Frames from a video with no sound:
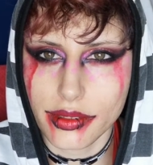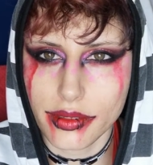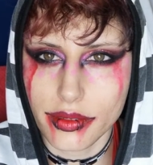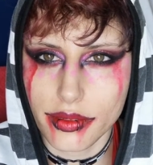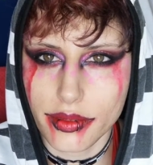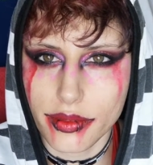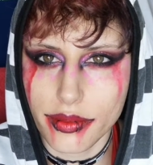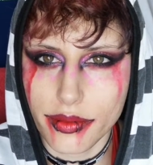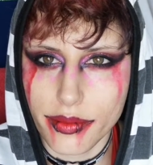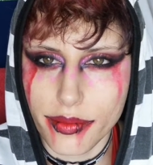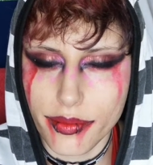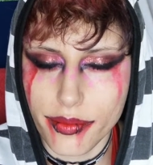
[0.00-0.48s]

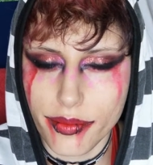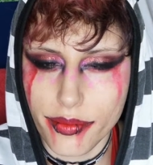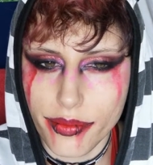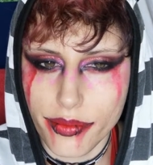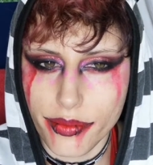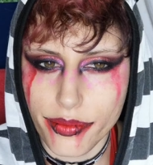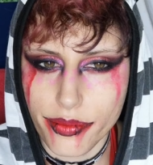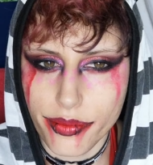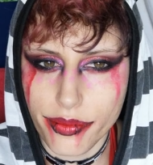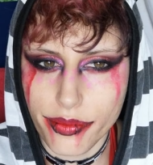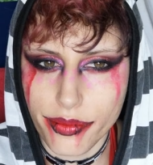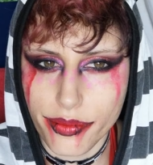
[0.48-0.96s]

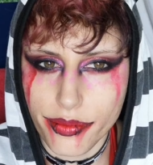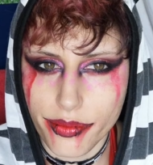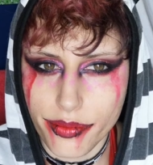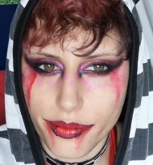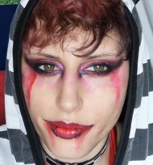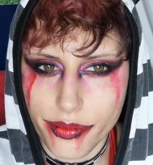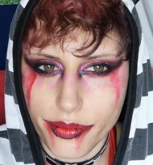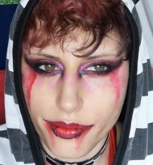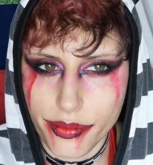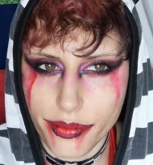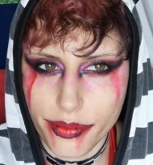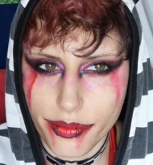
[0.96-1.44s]

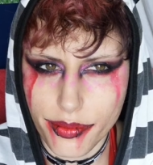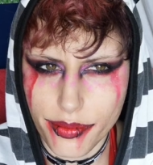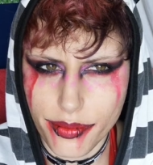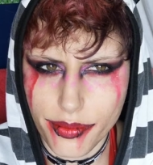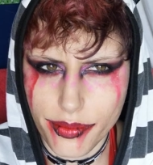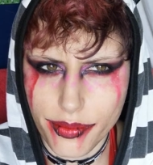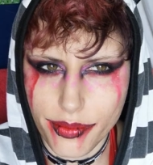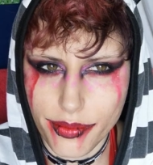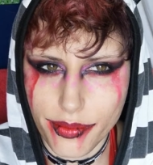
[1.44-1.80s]
[no speech]